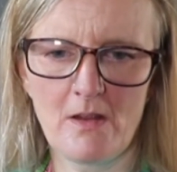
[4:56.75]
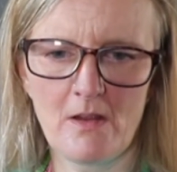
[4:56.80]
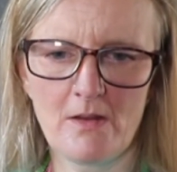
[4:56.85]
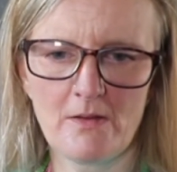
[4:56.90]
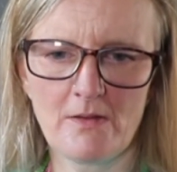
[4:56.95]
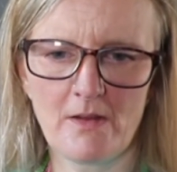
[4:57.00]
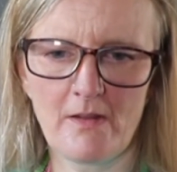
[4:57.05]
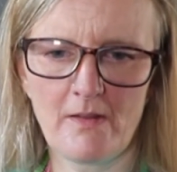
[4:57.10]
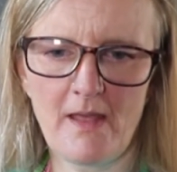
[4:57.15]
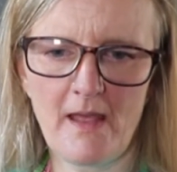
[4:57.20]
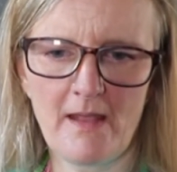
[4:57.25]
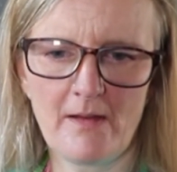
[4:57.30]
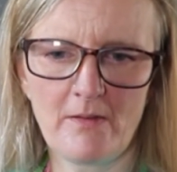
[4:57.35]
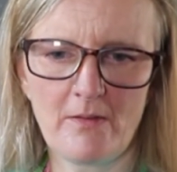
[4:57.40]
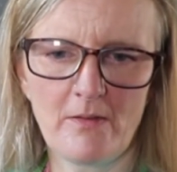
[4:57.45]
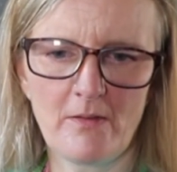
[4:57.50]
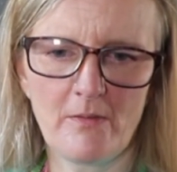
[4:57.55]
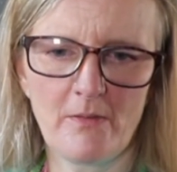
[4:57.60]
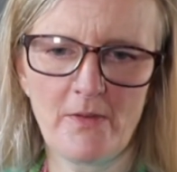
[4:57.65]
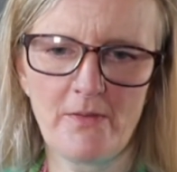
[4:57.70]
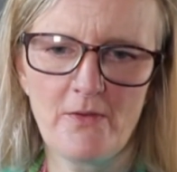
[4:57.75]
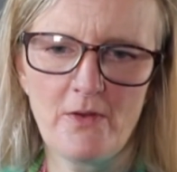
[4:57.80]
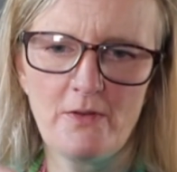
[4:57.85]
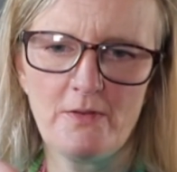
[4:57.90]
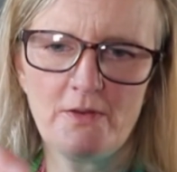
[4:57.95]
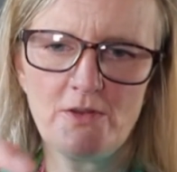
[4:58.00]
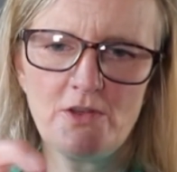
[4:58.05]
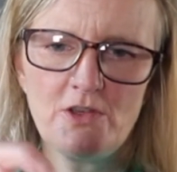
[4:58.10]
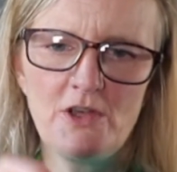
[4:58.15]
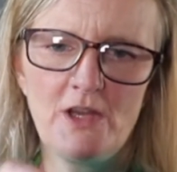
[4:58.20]
So then we've got
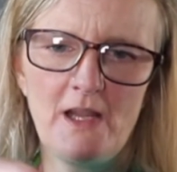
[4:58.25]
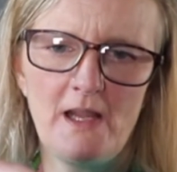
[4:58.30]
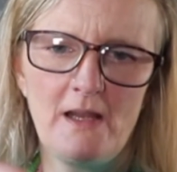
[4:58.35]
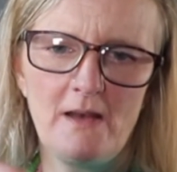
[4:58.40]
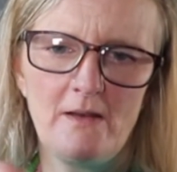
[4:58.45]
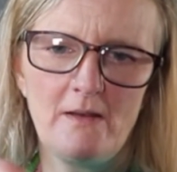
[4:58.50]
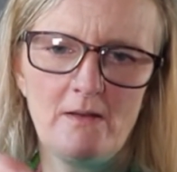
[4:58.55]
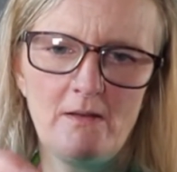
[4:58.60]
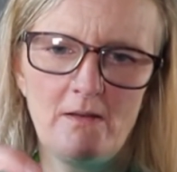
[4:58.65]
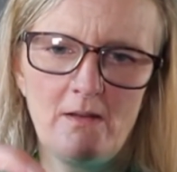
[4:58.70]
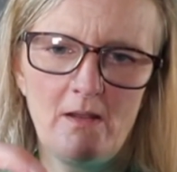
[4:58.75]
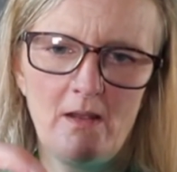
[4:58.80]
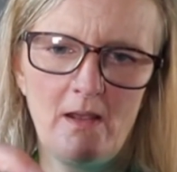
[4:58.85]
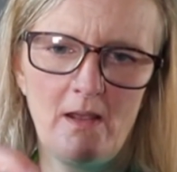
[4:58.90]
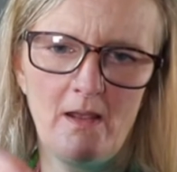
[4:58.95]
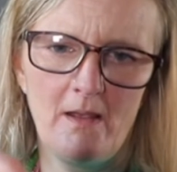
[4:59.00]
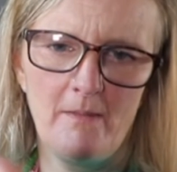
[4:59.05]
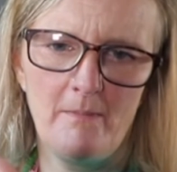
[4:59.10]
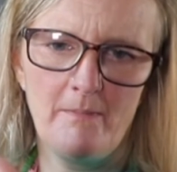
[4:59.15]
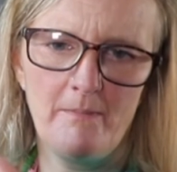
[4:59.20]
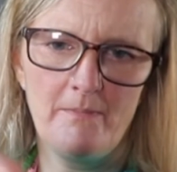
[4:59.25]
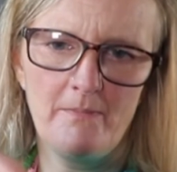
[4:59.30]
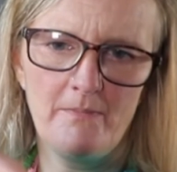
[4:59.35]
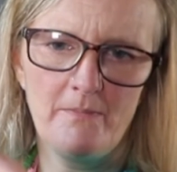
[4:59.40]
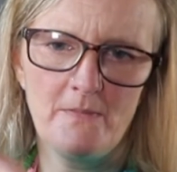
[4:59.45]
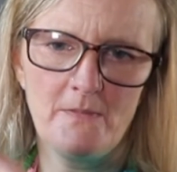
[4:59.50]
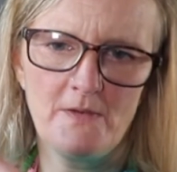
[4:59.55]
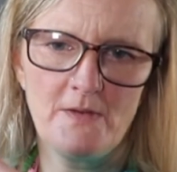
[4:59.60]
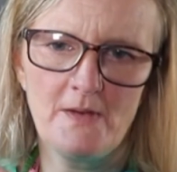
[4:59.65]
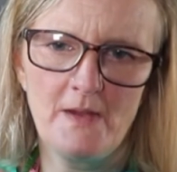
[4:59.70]
the chin
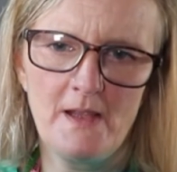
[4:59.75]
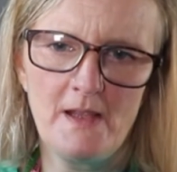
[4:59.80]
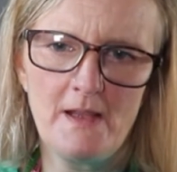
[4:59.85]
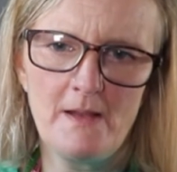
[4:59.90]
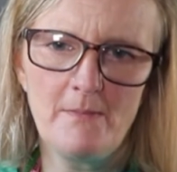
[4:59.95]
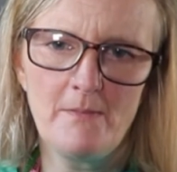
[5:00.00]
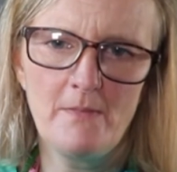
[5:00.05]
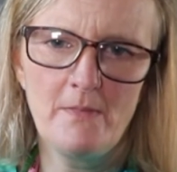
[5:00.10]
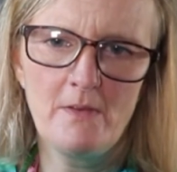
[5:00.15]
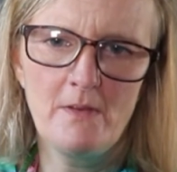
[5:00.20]
seam.